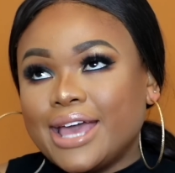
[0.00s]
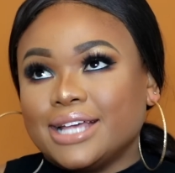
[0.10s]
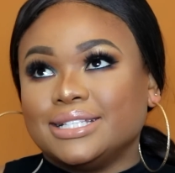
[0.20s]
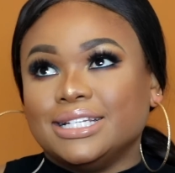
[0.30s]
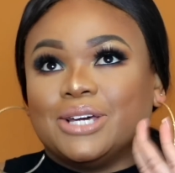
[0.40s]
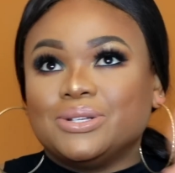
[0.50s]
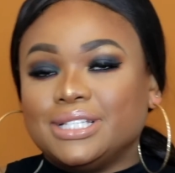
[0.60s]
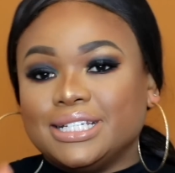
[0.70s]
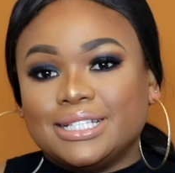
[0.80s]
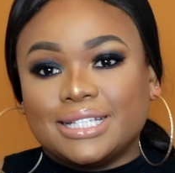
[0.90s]
It's Leo
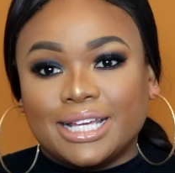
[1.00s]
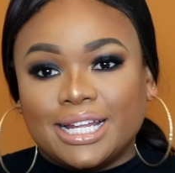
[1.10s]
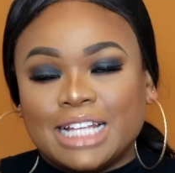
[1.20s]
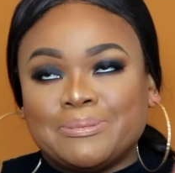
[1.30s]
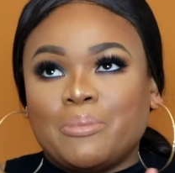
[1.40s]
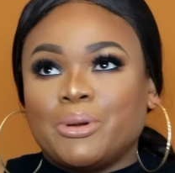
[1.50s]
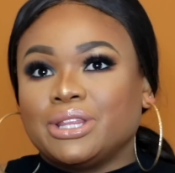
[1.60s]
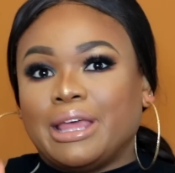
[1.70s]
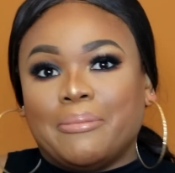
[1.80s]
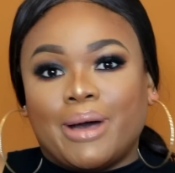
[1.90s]
season, it's my
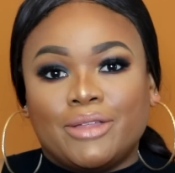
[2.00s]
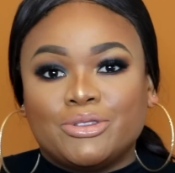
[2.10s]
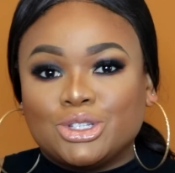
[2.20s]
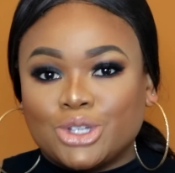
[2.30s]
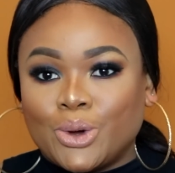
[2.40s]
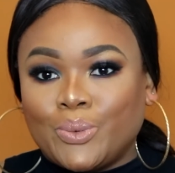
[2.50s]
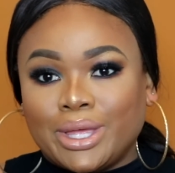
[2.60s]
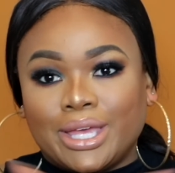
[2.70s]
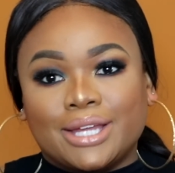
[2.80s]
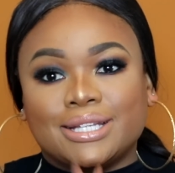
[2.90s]
birthday month, so we're
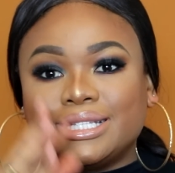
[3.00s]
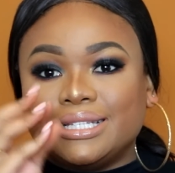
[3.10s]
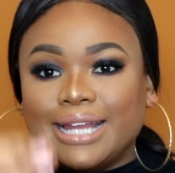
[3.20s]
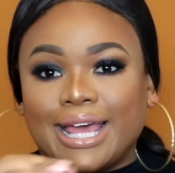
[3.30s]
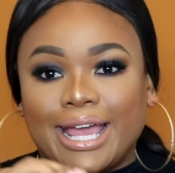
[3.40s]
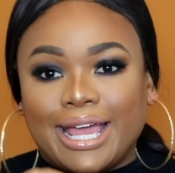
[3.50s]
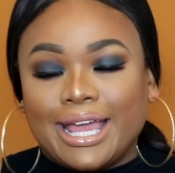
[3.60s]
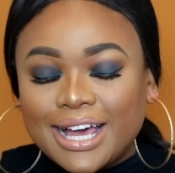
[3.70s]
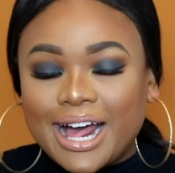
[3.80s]
here to slay.